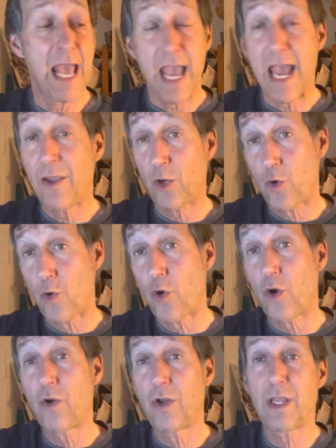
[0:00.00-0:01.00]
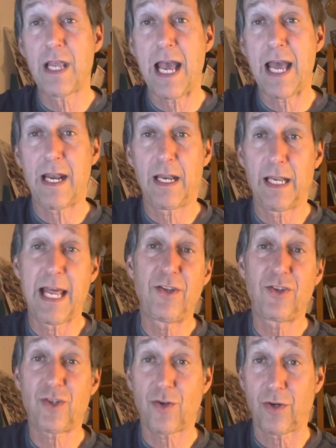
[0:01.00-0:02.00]
And the chord that
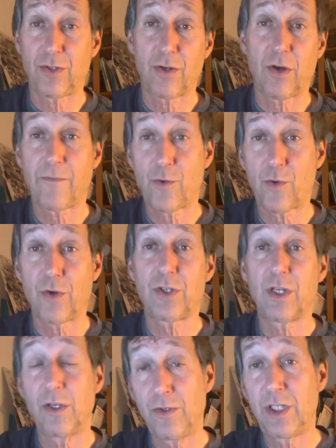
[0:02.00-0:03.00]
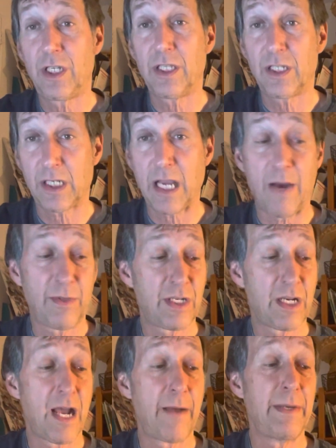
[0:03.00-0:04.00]
Lennon starts on, of course, in Lucy in the Sky with
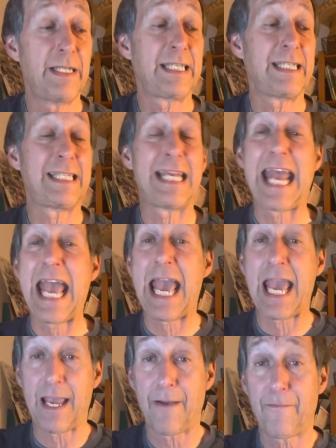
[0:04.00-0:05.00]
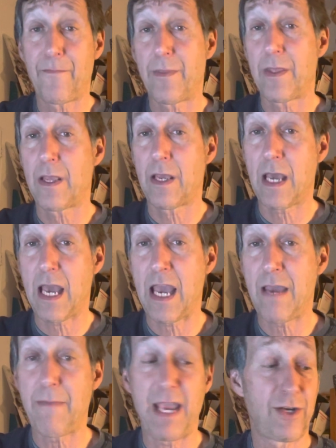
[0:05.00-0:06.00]
Diamonds is an A
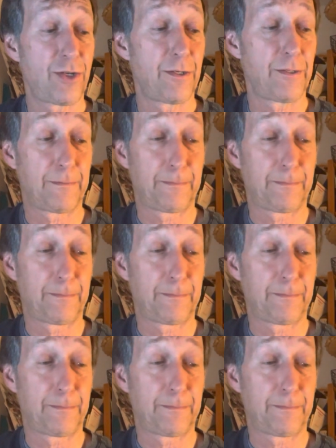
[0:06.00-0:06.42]
major.